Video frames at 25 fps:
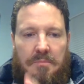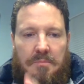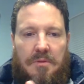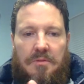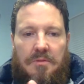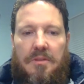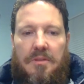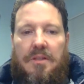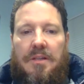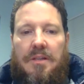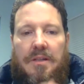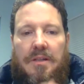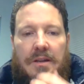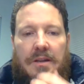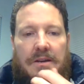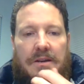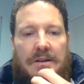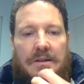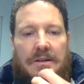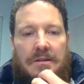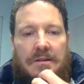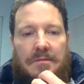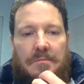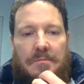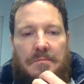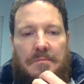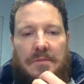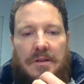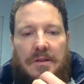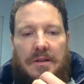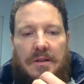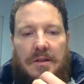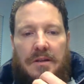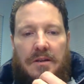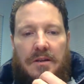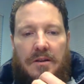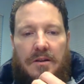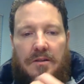building on
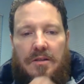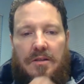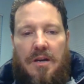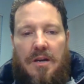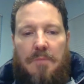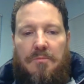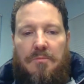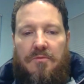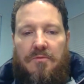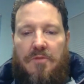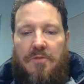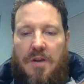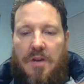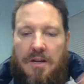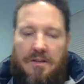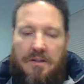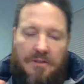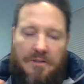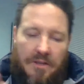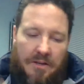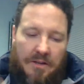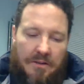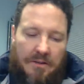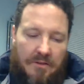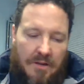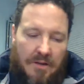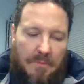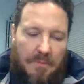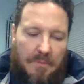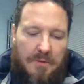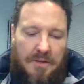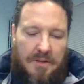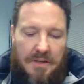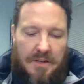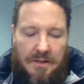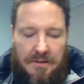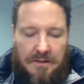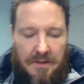top of Dragonchain, on top
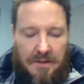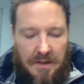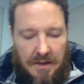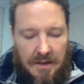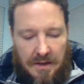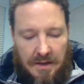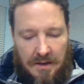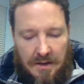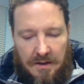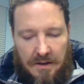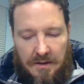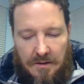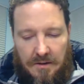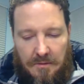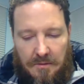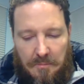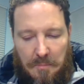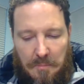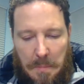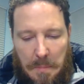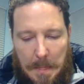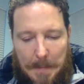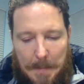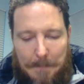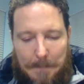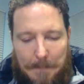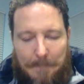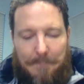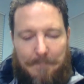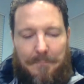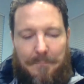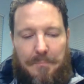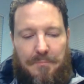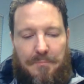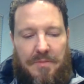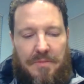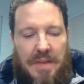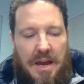of Den.
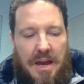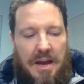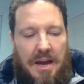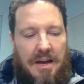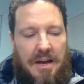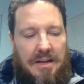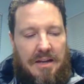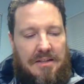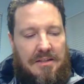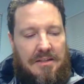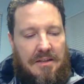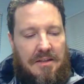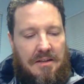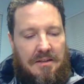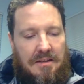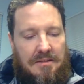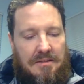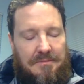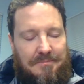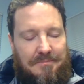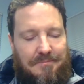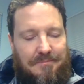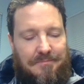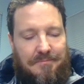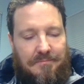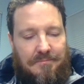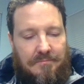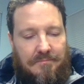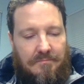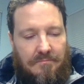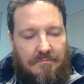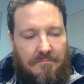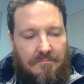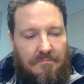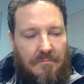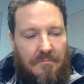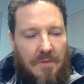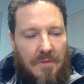That
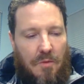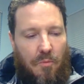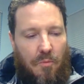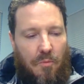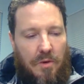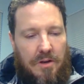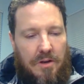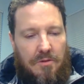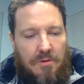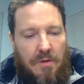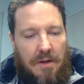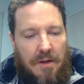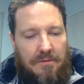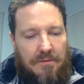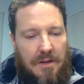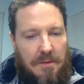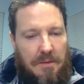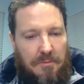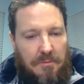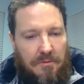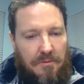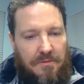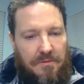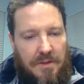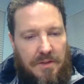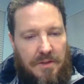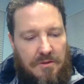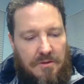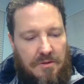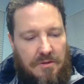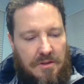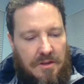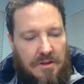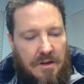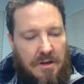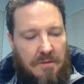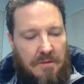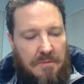we do have a couple of
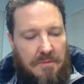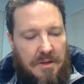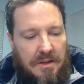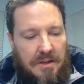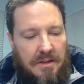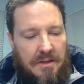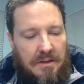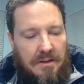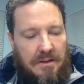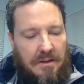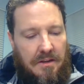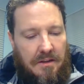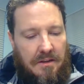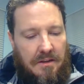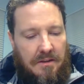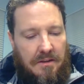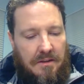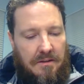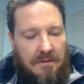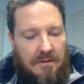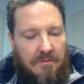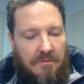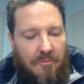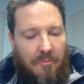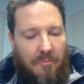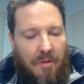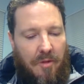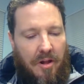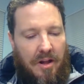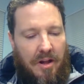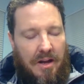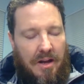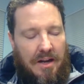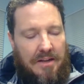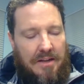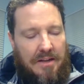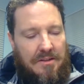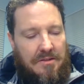features coming.
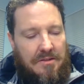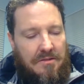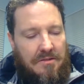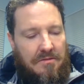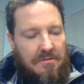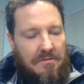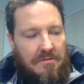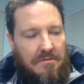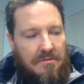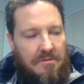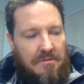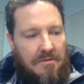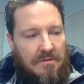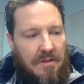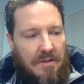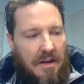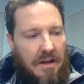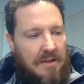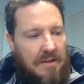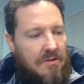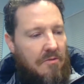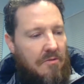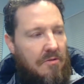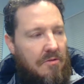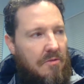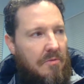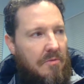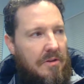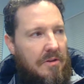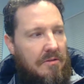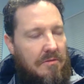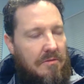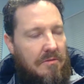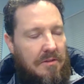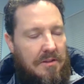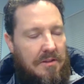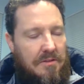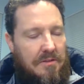I don't know when
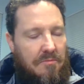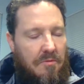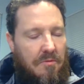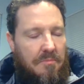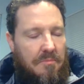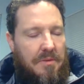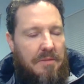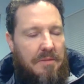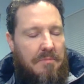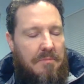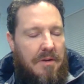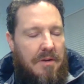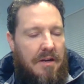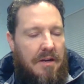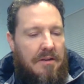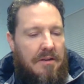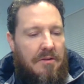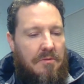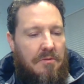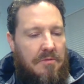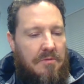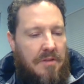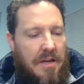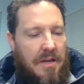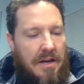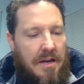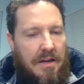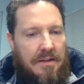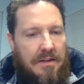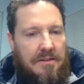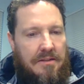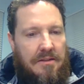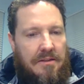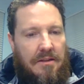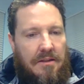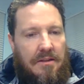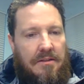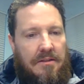the release will be, but I know
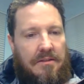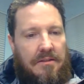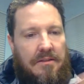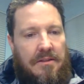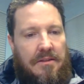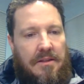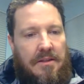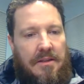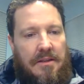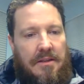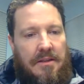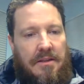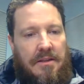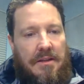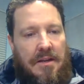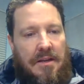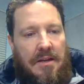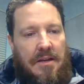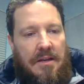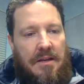that the